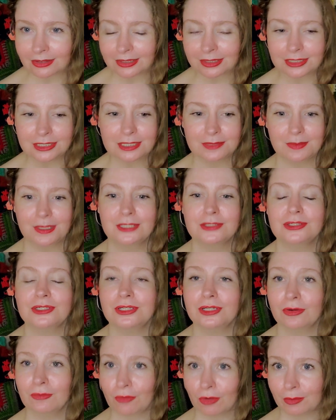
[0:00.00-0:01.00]
and
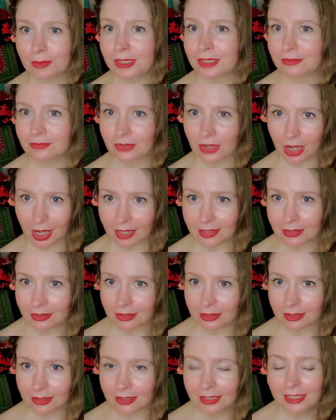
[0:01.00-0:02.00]
especially a woman of
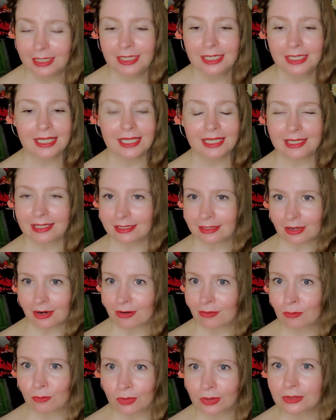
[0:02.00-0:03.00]
color in
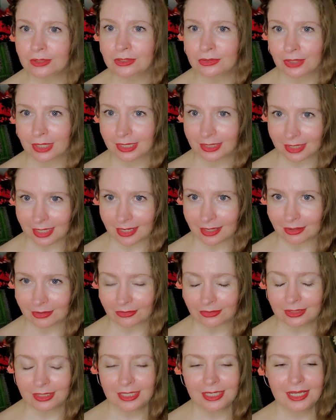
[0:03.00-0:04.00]
our world right
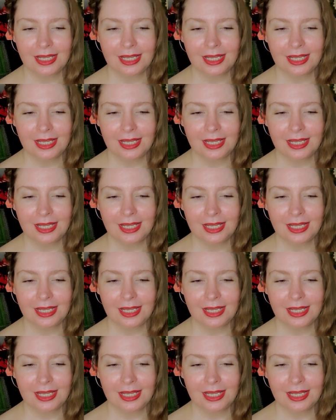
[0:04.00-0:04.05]
now.